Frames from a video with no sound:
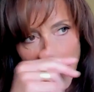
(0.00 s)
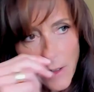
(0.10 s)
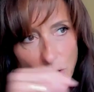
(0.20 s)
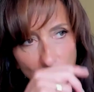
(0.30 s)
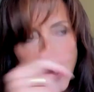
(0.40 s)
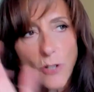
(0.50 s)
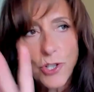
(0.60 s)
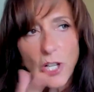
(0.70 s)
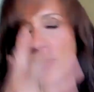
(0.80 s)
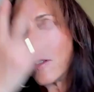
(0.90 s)
just so
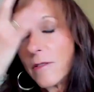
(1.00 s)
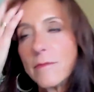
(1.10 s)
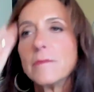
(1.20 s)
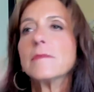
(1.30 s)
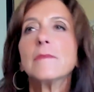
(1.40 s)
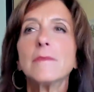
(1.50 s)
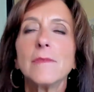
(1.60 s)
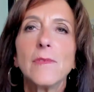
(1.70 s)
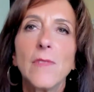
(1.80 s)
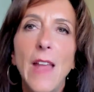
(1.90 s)
she could
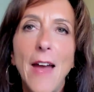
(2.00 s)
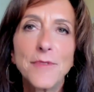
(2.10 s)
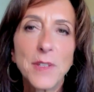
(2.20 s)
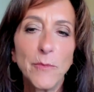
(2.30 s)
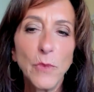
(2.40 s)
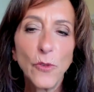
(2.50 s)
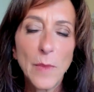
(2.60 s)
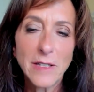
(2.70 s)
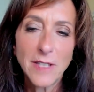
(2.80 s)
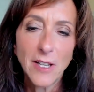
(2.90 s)
have some
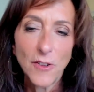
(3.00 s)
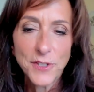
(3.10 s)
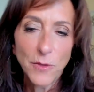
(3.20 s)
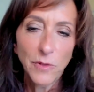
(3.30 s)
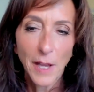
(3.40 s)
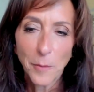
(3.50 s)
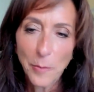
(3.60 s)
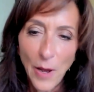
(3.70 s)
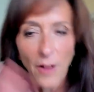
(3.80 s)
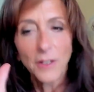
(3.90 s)
movement and also like
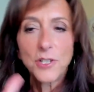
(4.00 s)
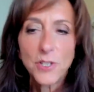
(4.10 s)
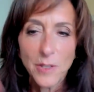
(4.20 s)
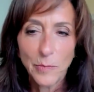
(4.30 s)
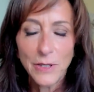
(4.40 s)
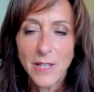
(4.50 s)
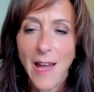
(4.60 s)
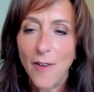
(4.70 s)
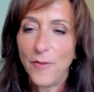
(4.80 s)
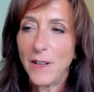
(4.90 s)
polished, put the
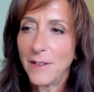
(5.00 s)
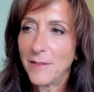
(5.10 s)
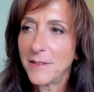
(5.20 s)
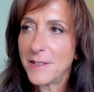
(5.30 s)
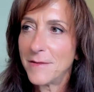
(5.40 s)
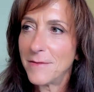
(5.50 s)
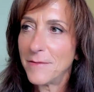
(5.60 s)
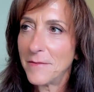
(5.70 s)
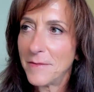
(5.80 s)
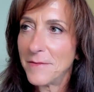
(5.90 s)
outfit,
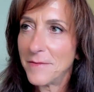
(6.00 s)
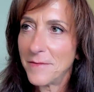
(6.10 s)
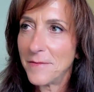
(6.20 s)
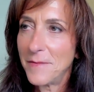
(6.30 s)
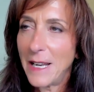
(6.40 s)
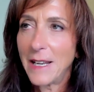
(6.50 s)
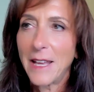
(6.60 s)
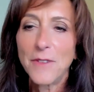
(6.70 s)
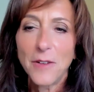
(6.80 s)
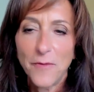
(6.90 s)
gave
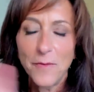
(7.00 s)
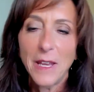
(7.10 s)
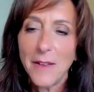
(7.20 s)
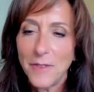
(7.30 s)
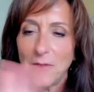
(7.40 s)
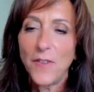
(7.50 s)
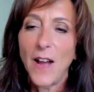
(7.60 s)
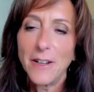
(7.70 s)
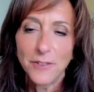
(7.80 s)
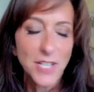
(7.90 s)
it a
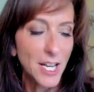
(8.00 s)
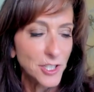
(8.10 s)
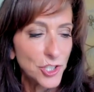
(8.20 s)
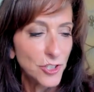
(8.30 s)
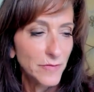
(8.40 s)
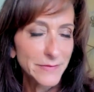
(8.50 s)
final touch.